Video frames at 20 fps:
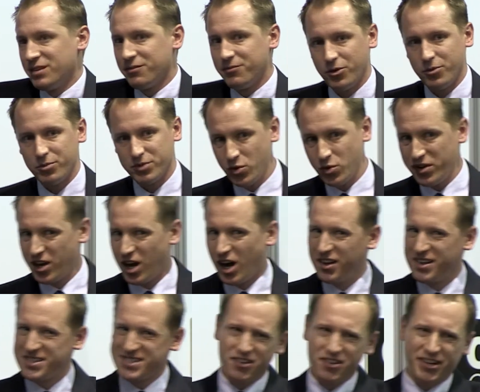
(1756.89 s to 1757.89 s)
For doing
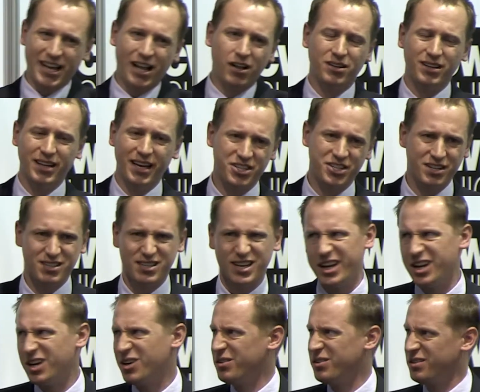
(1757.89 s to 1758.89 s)
all these other calculations,
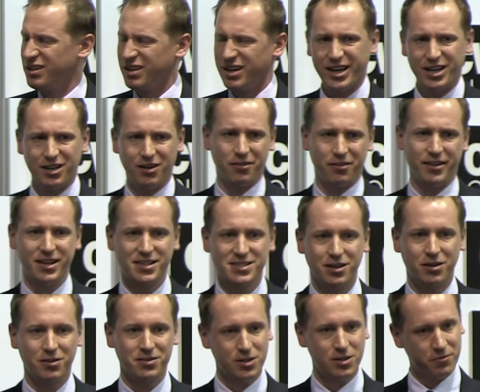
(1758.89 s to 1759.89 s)
I don't think
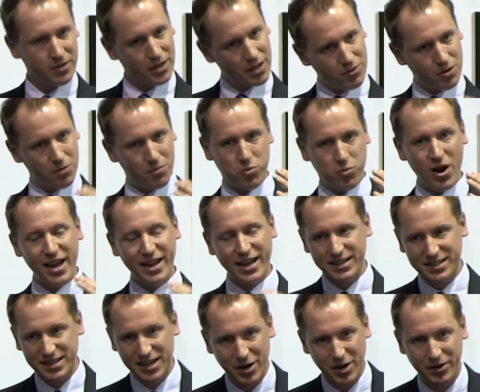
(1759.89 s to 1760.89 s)
so. So if you break
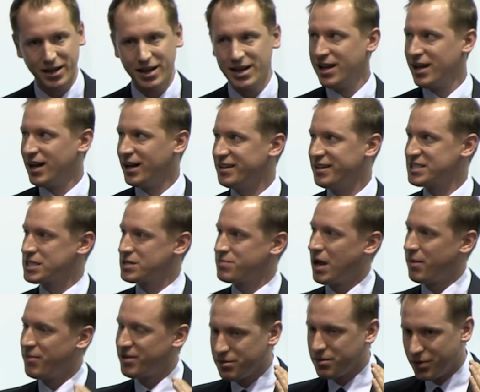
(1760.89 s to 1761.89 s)
it down, and this is
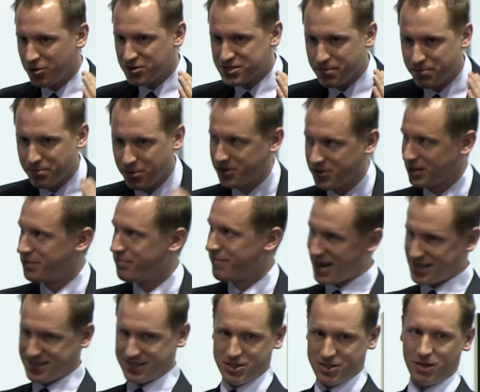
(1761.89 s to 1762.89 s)
maybe the most important
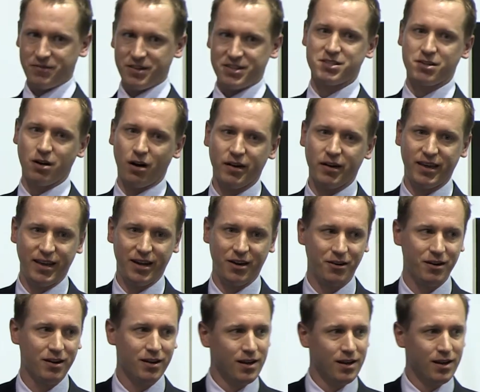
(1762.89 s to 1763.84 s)
message of this talk here,